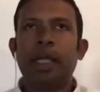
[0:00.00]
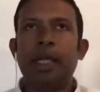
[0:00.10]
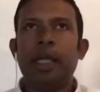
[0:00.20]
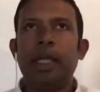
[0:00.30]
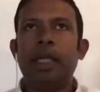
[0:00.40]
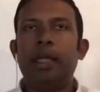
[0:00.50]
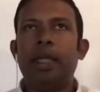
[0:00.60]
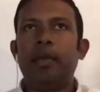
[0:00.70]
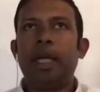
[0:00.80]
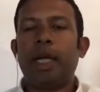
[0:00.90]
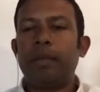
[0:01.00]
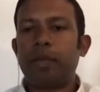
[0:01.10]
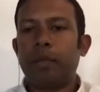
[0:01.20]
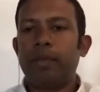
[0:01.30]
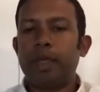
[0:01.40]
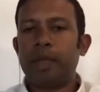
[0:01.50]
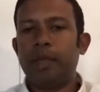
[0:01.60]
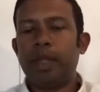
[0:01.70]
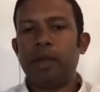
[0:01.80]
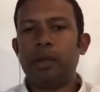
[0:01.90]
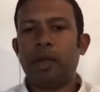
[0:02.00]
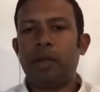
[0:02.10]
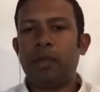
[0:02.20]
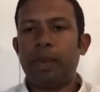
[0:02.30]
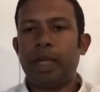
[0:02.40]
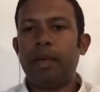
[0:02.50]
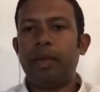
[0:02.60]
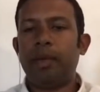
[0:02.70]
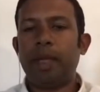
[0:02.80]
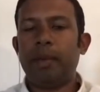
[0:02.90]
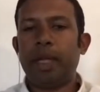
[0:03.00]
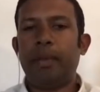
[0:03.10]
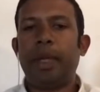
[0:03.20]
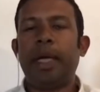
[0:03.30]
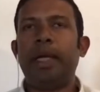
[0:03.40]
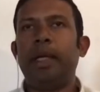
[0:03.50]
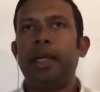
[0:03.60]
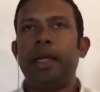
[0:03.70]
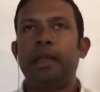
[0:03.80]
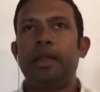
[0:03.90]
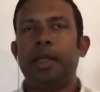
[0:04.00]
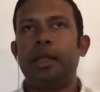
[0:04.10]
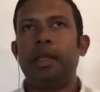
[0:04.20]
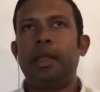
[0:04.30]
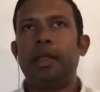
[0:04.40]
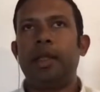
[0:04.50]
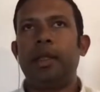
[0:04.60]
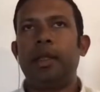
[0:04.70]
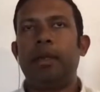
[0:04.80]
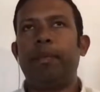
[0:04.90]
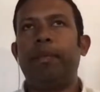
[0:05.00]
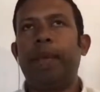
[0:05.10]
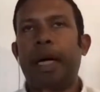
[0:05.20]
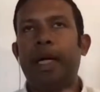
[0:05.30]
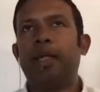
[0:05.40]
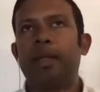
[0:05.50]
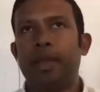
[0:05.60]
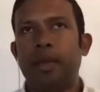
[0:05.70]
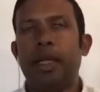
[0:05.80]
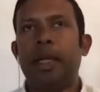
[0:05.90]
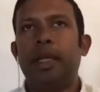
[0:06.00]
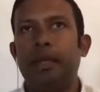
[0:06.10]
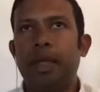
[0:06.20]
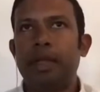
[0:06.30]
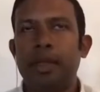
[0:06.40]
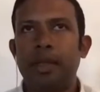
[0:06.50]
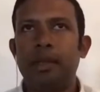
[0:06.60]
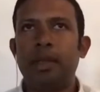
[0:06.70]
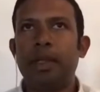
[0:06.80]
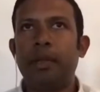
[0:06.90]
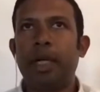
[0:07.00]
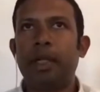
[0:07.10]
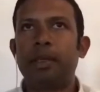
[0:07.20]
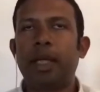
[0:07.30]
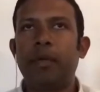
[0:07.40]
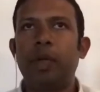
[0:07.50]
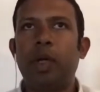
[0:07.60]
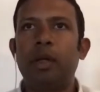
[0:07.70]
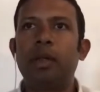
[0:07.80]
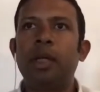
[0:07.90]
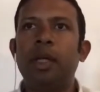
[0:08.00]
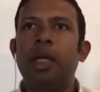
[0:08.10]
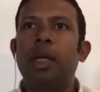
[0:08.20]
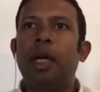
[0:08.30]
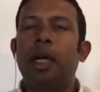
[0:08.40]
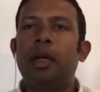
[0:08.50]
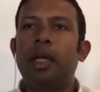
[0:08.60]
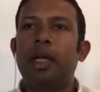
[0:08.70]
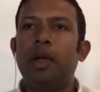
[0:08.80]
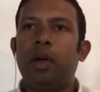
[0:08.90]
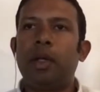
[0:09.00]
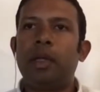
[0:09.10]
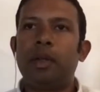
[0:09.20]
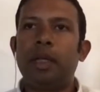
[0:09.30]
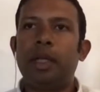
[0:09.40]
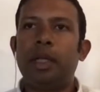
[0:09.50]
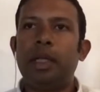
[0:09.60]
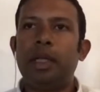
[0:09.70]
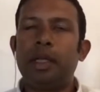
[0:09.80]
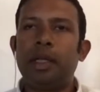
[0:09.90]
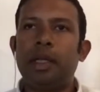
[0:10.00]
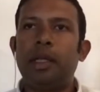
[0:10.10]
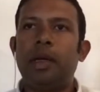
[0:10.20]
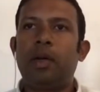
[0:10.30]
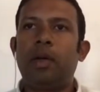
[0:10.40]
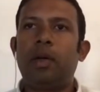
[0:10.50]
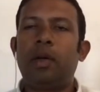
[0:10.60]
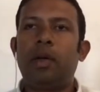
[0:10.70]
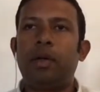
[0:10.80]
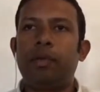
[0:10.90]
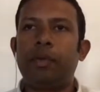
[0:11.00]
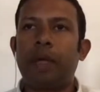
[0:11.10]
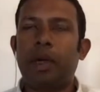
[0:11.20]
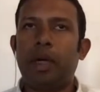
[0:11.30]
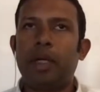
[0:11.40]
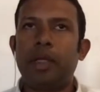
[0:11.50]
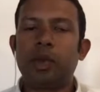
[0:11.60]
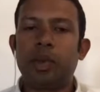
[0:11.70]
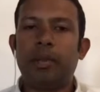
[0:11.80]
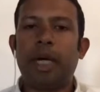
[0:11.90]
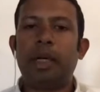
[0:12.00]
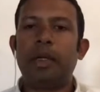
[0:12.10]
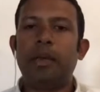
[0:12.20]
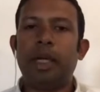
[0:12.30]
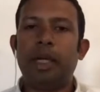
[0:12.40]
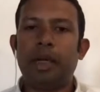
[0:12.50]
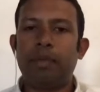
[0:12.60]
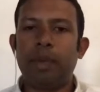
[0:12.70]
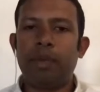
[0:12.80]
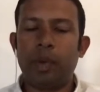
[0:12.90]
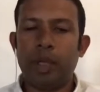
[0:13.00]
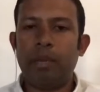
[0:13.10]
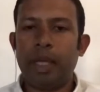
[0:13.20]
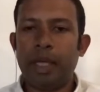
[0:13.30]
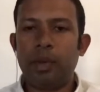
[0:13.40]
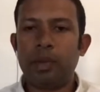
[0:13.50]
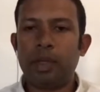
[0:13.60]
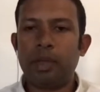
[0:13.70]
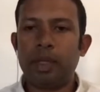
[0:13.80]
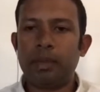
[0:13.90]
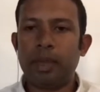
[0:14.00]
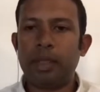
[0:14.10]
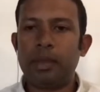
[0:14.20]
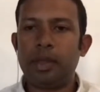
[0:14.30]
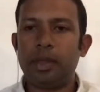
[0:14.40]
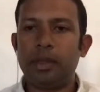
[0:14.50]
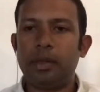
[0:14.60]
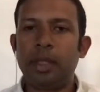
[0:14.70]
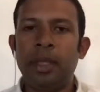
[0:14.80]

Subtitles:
it becomes obvious, because off-plan, when people are buying it, the buyers as well and investors in the past have not really gone into the detail or understood the market well enough before they made those investment decisions.